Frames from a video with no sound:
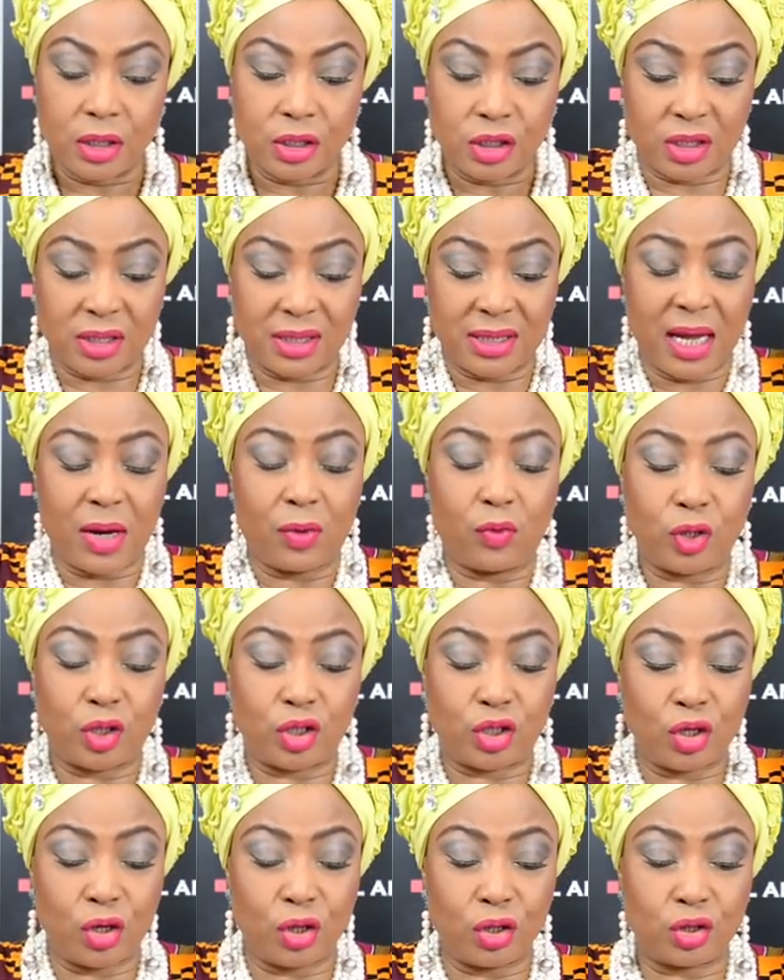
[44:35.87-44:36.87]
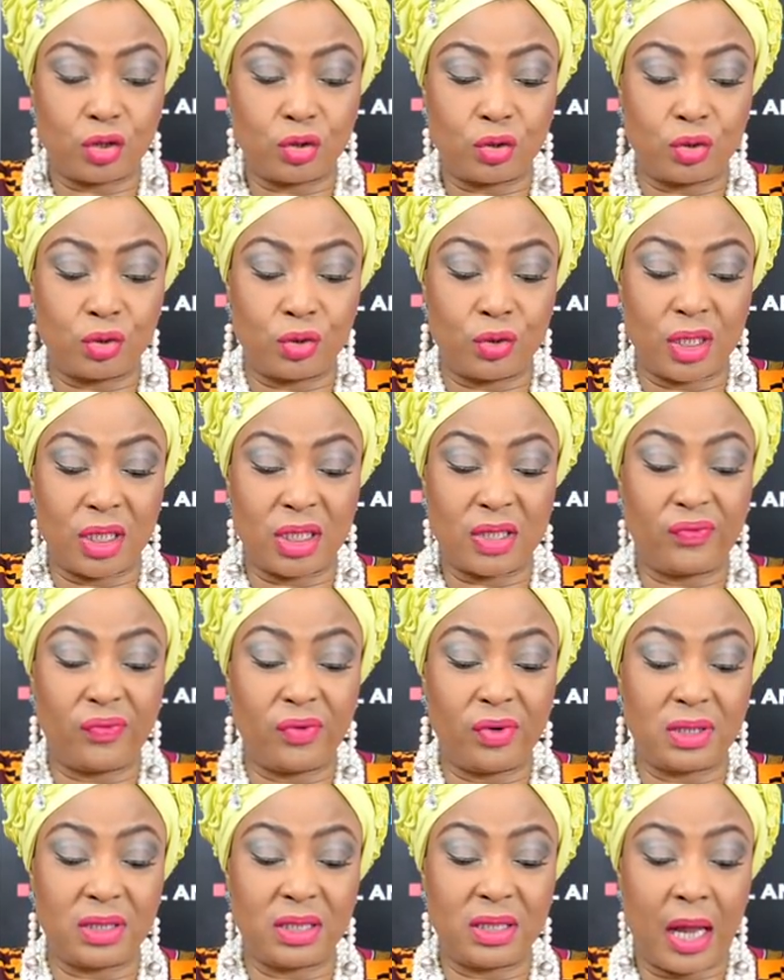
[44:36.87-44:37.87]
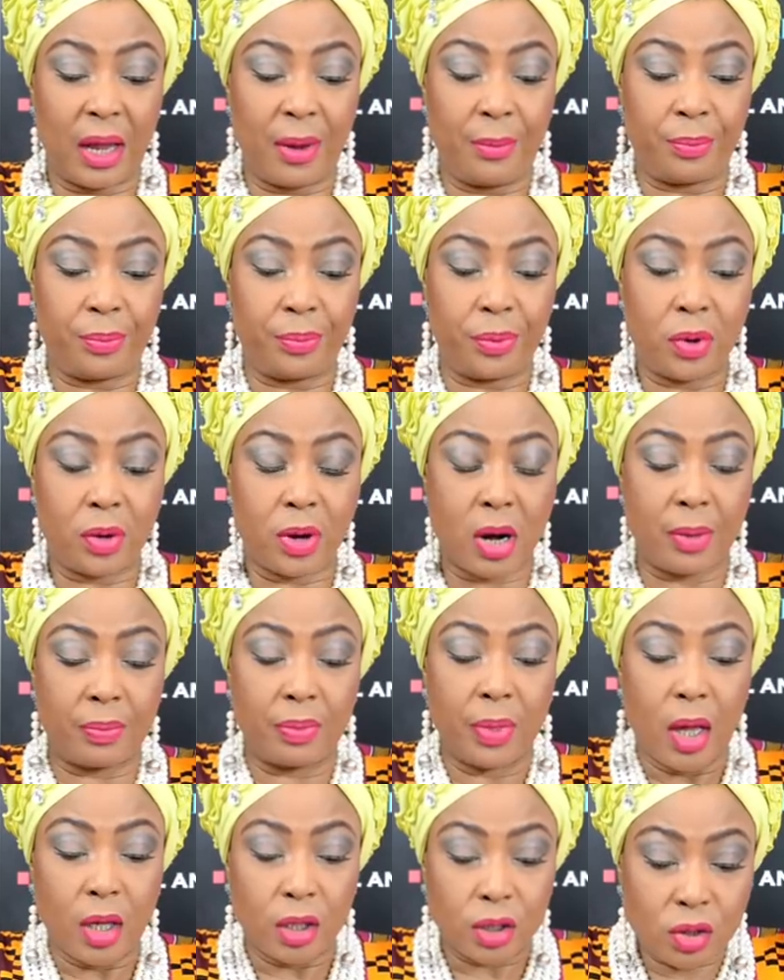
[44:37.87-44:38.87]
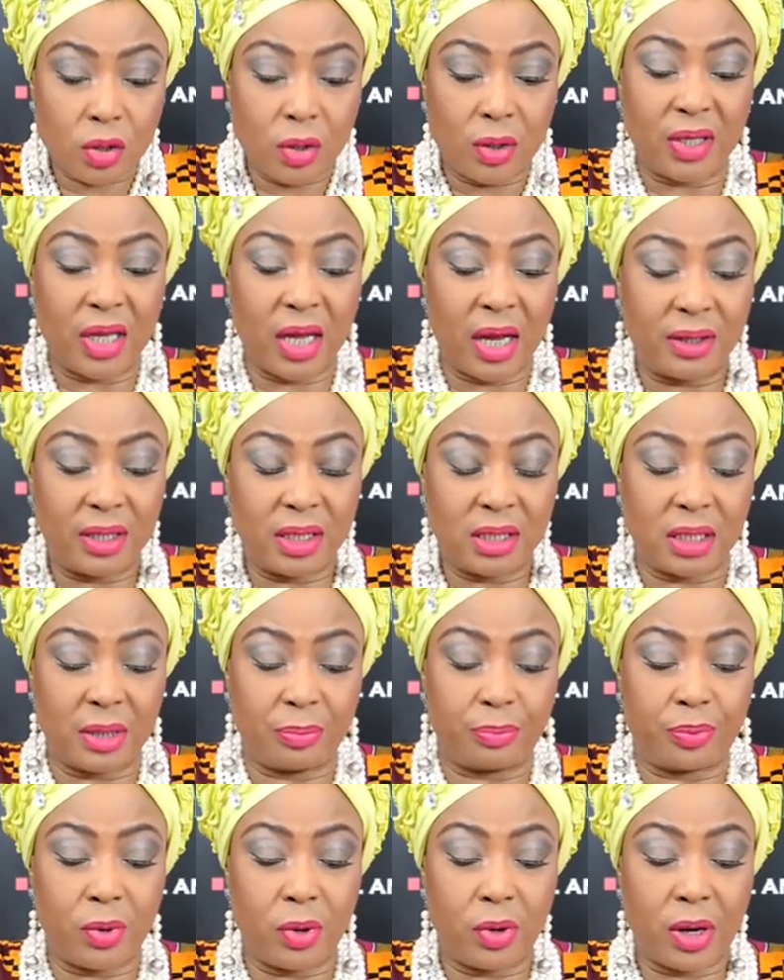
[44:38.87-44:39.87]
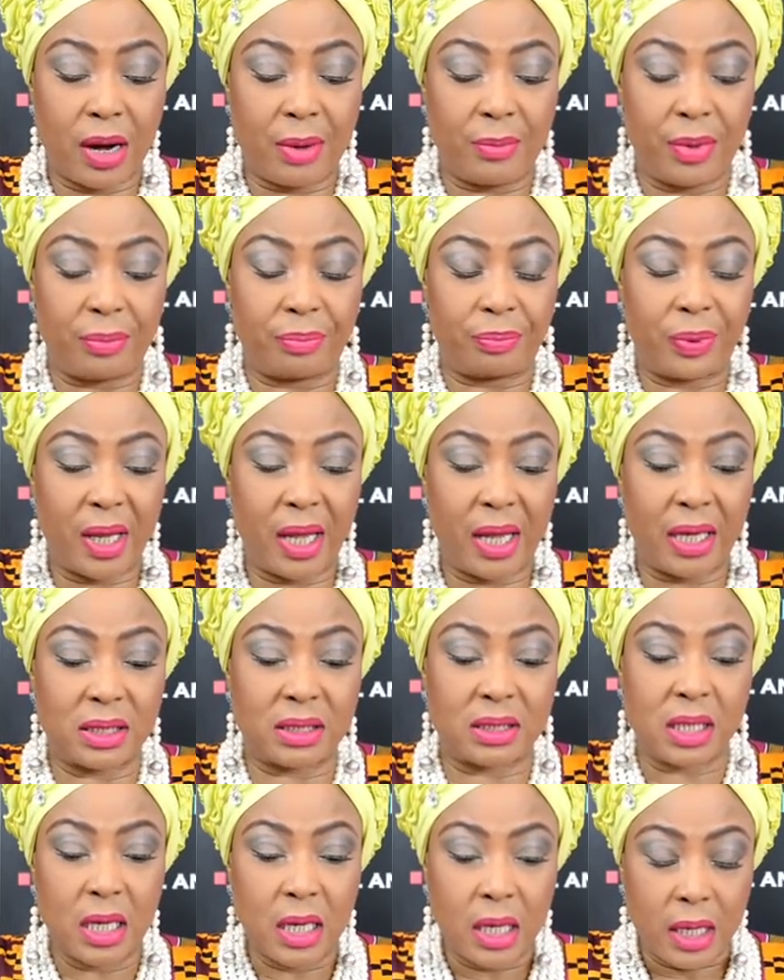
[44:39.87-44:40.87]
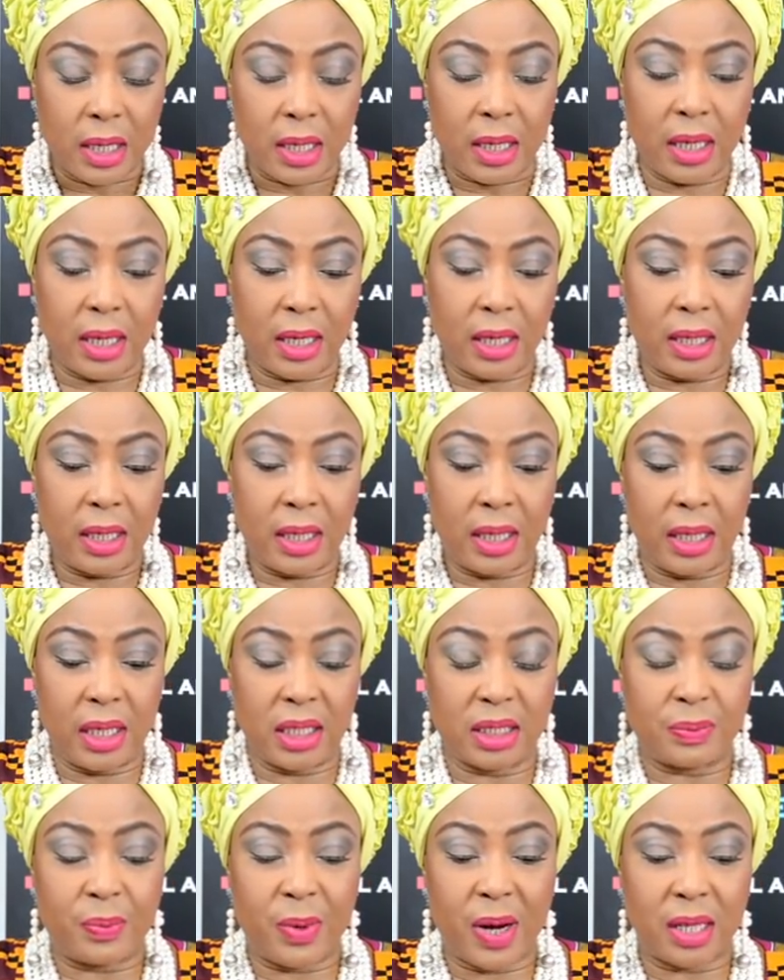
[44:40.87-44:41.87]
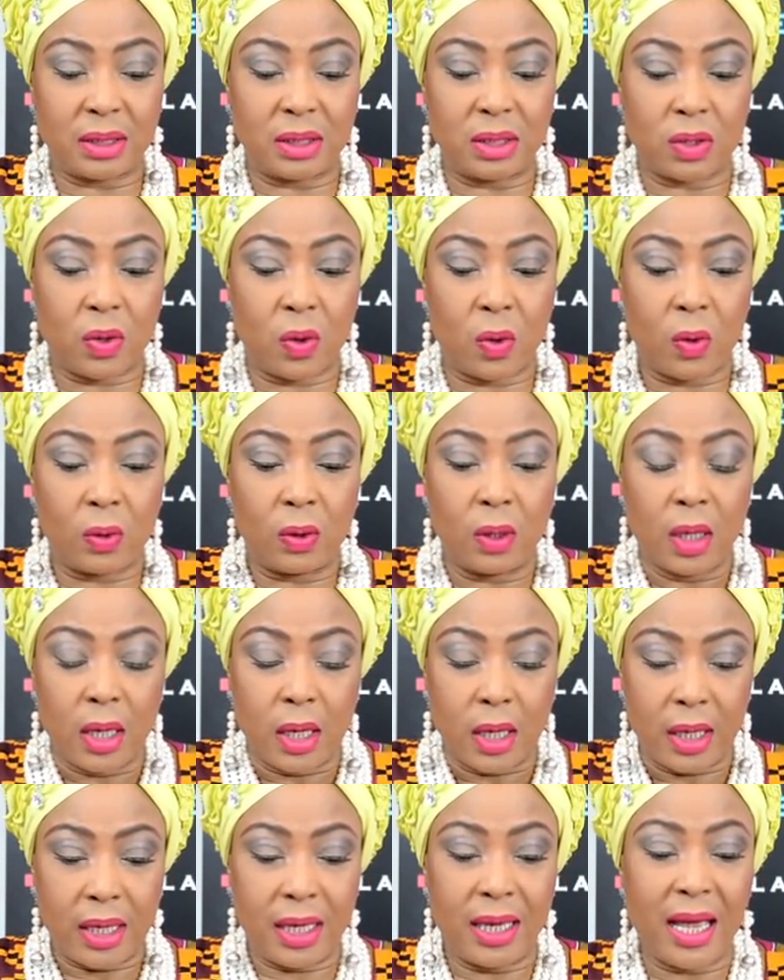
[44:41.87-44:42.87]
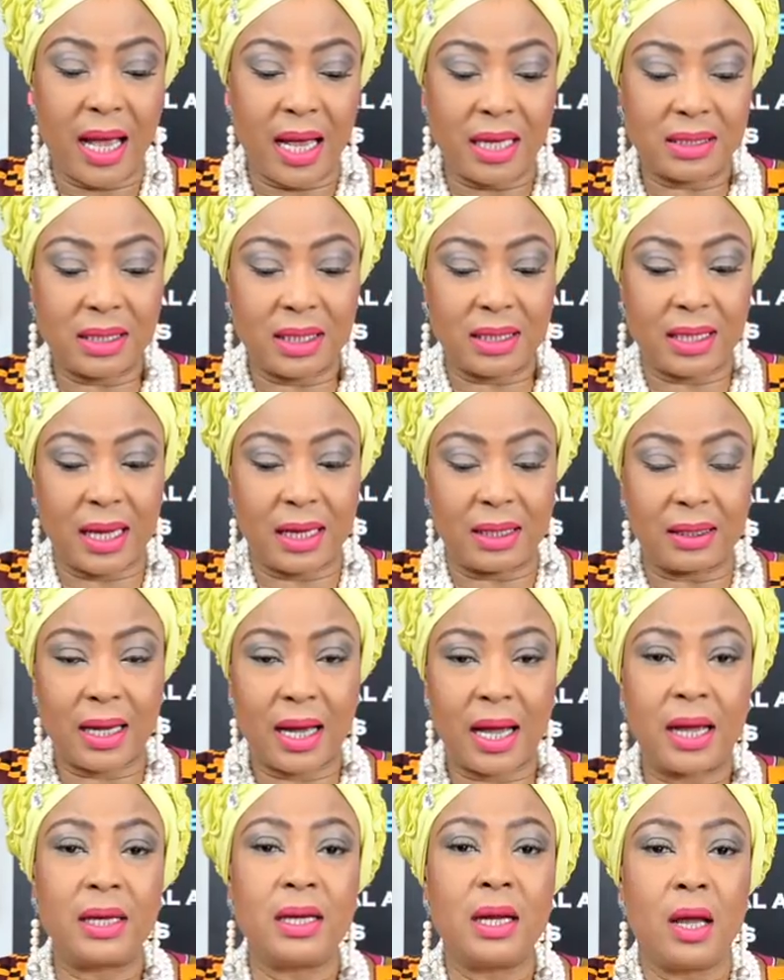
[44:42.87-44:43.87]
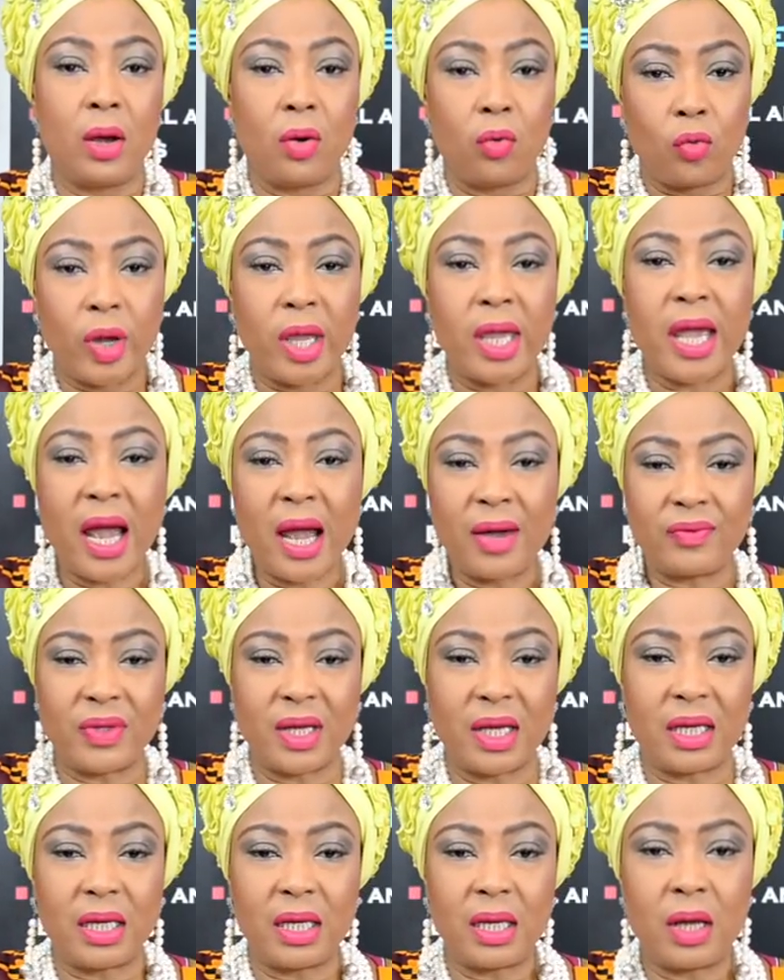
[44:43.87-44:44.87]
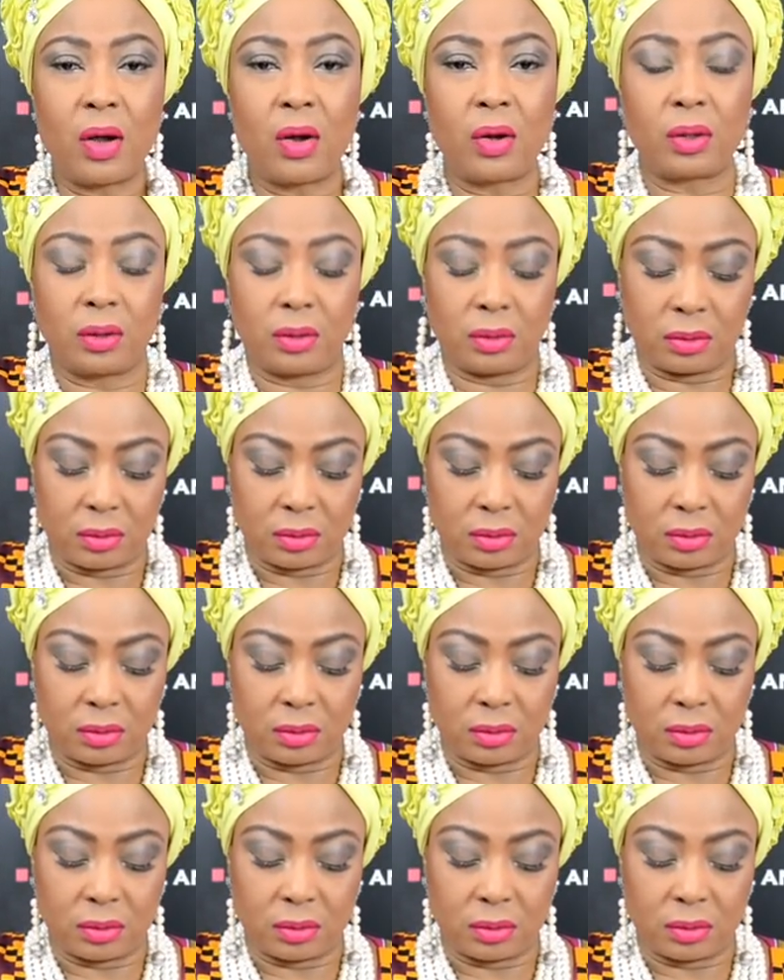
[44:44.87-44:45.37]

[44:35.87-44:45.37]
Just like we chose to do this 40-day program. So there is a program in place. It, it is practical. It has a deadline. We have taken it on.